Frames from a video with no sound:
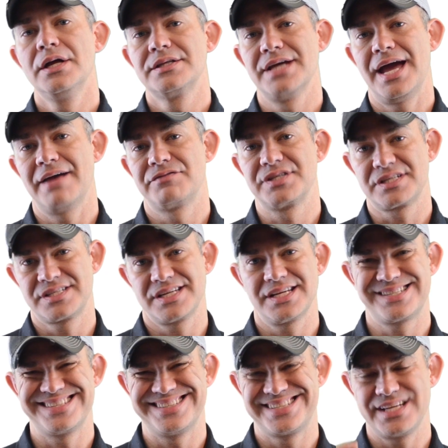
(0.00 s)
to have
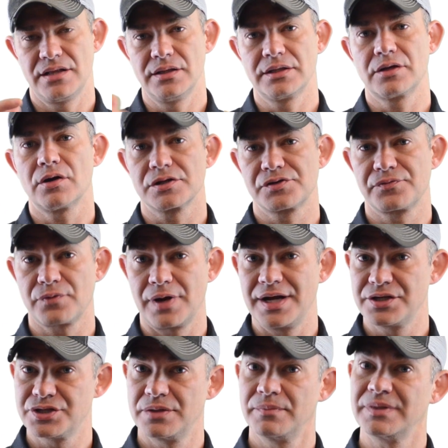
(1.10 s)
success at selling cars
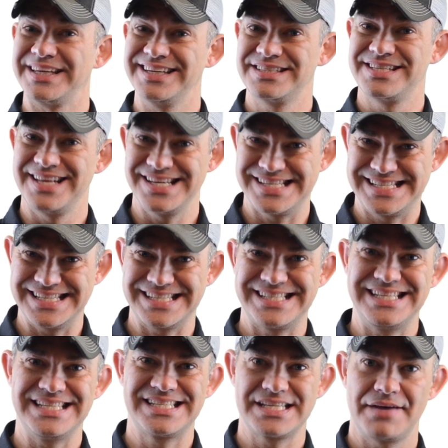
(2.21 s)
fresh, get to that
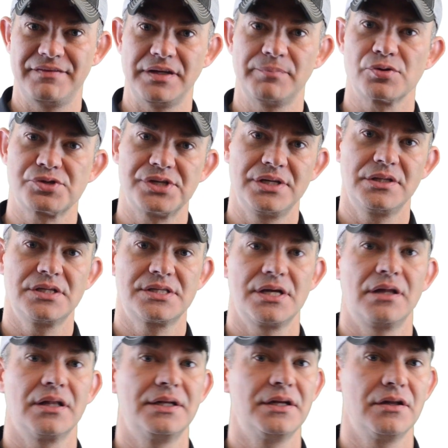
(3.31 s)
60, 70%
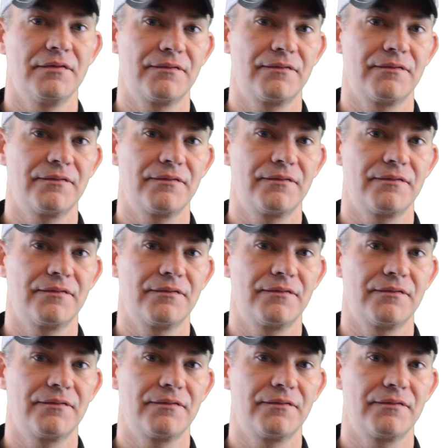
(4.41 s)
selling in the